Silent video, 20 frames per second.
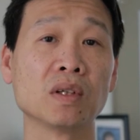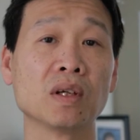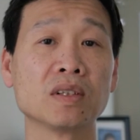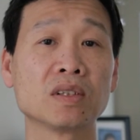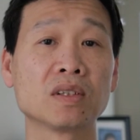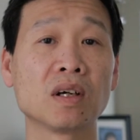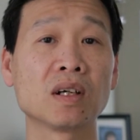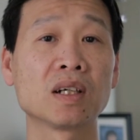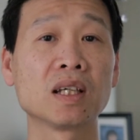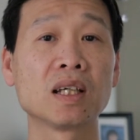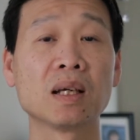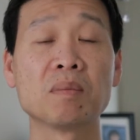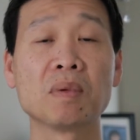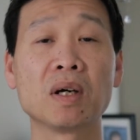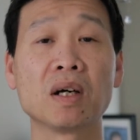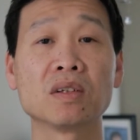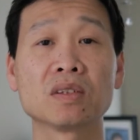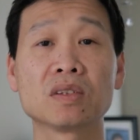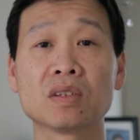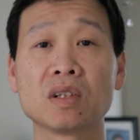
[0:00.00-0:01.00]
It's talking
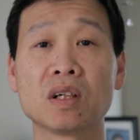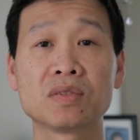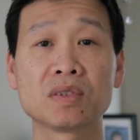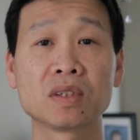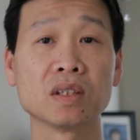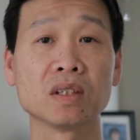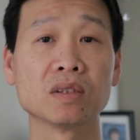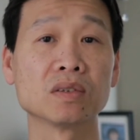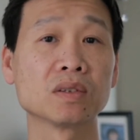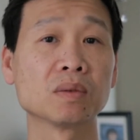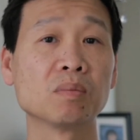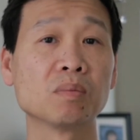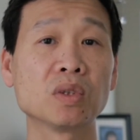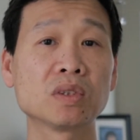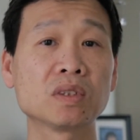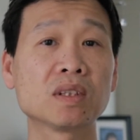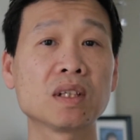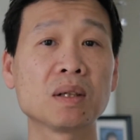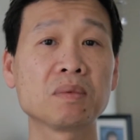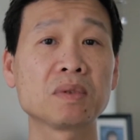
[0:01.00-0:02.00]
about soft skills.
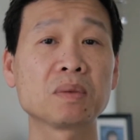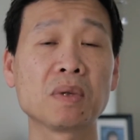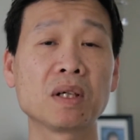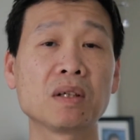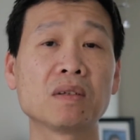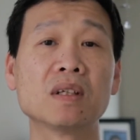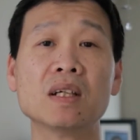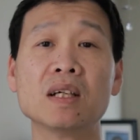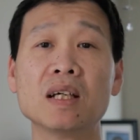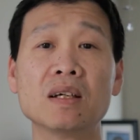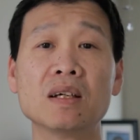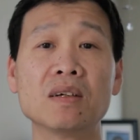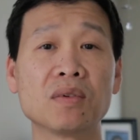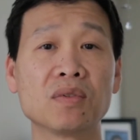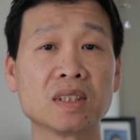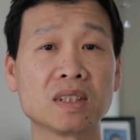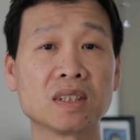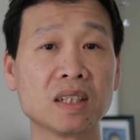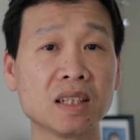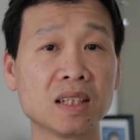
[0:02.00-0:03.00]
Most of the time it's about
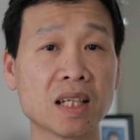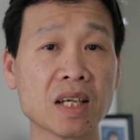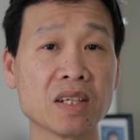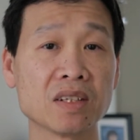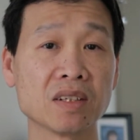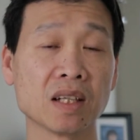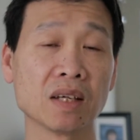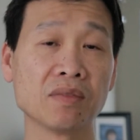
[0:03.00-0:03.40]
facilitation.